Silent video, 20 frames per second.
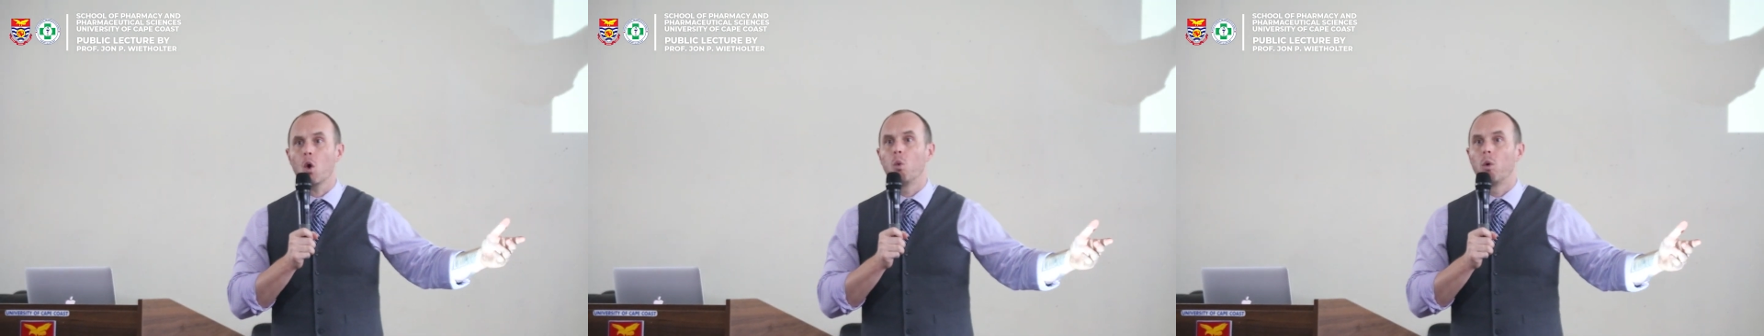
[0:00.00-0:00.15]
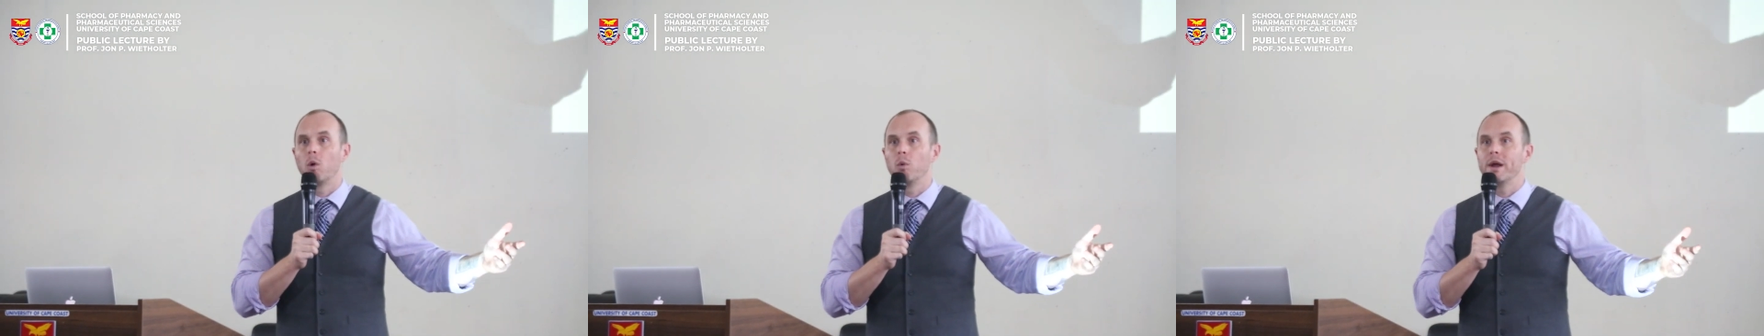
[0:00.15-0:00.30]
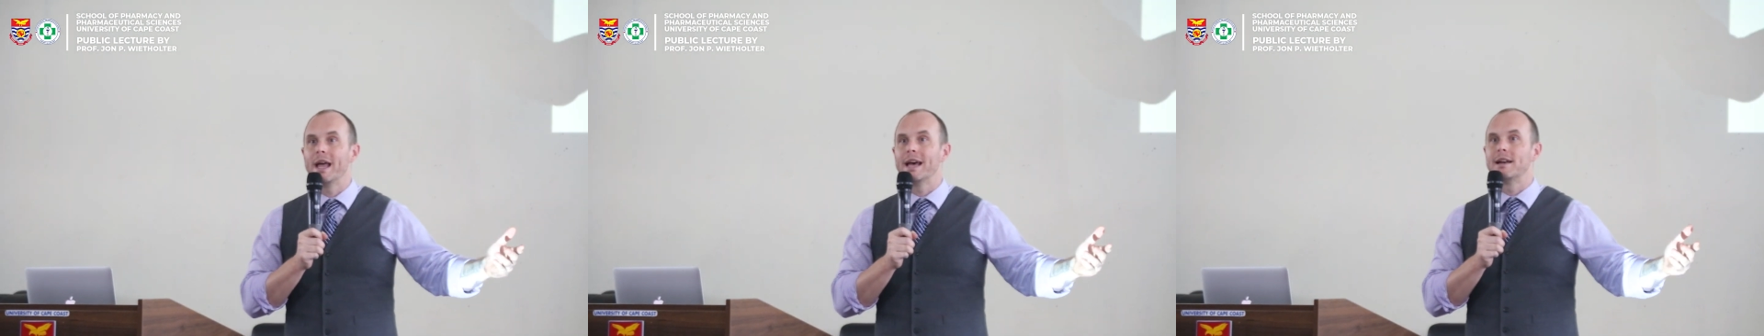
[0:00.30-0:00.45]

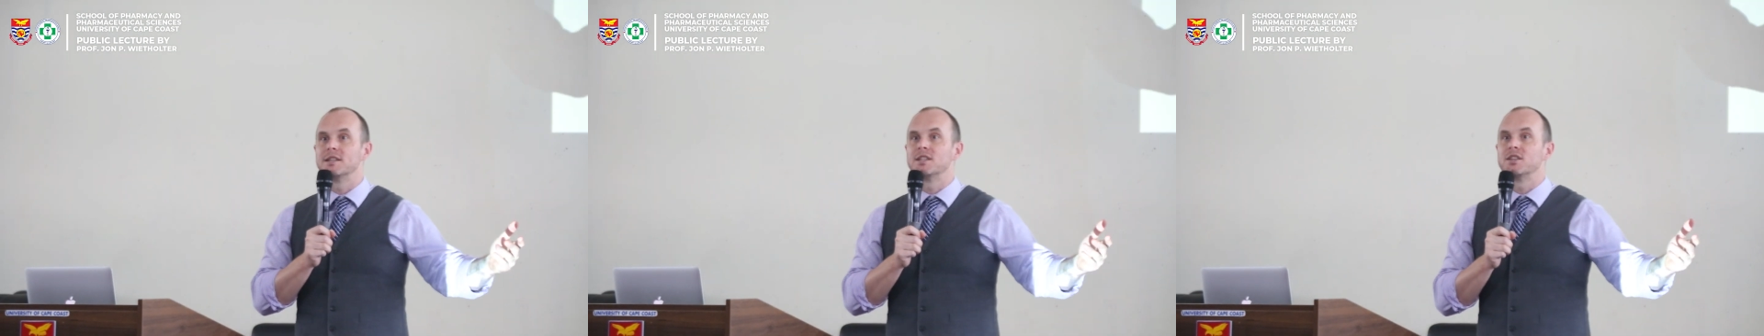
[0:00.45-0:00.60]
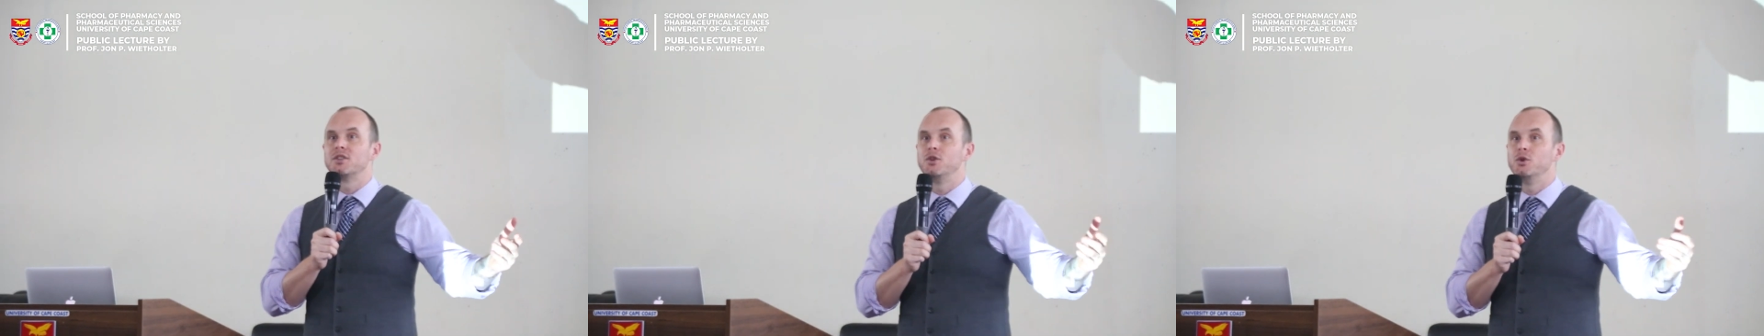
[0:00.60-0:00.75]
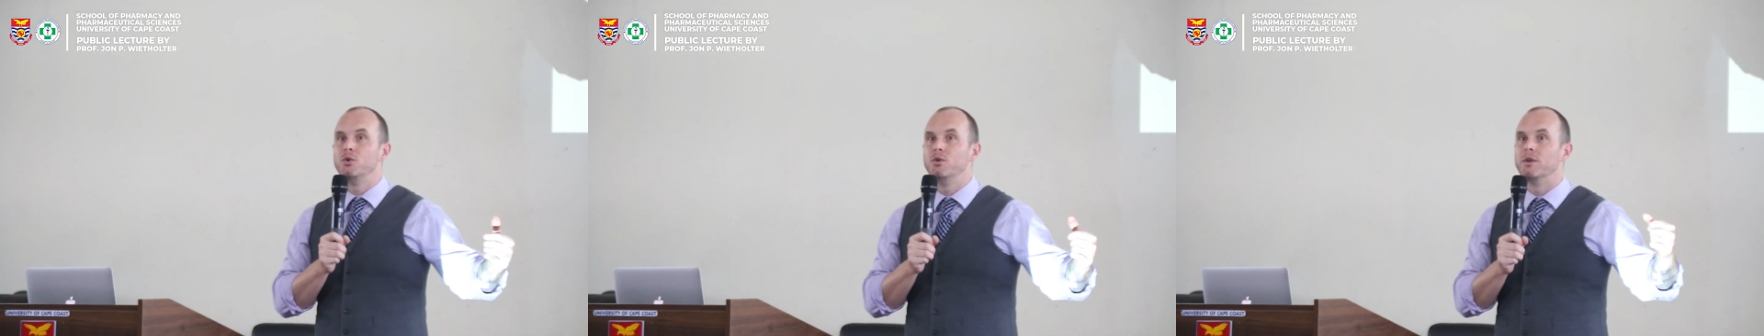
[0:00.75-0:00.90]
where we had a
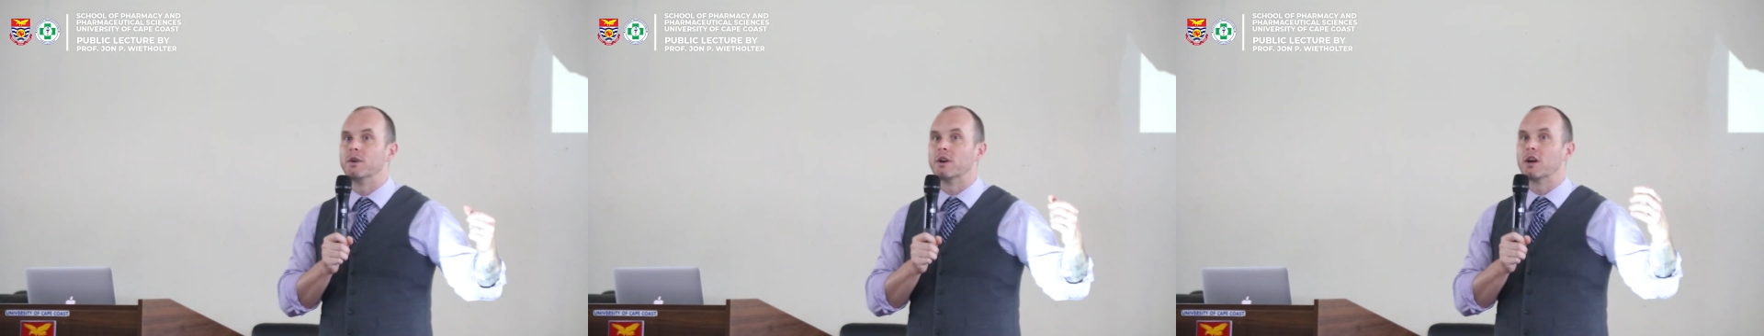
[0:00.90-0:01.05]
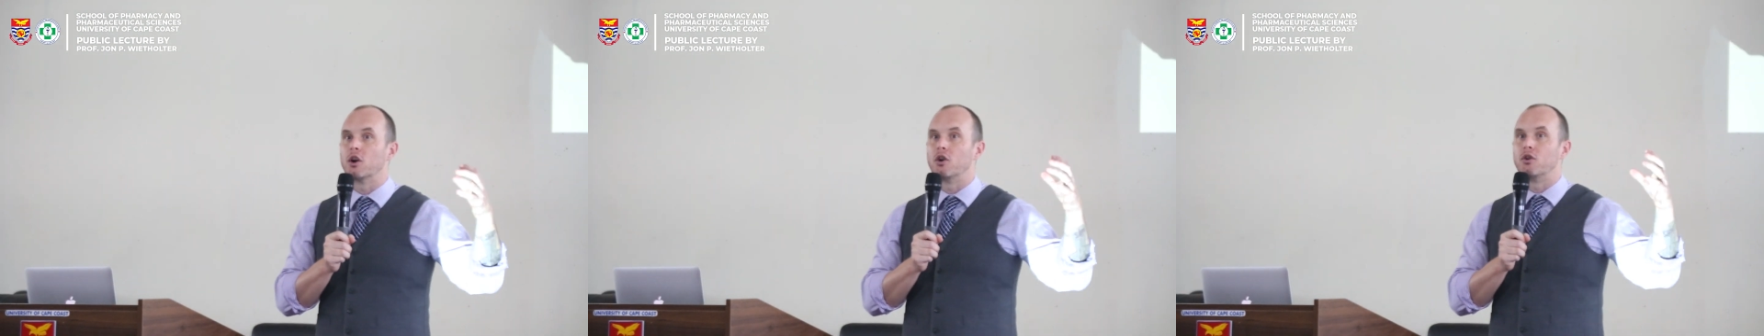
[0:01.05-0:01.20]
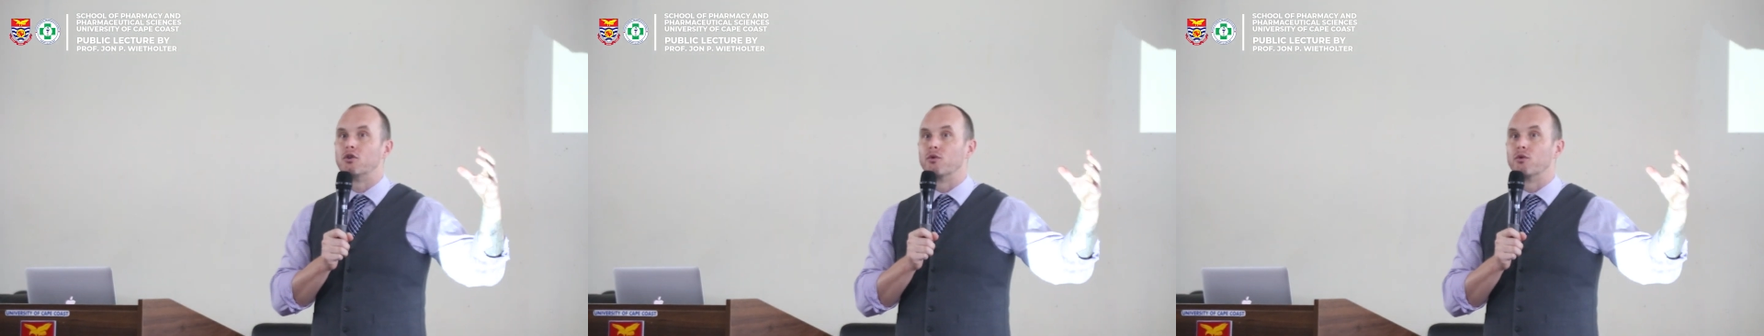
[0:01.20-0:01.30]
student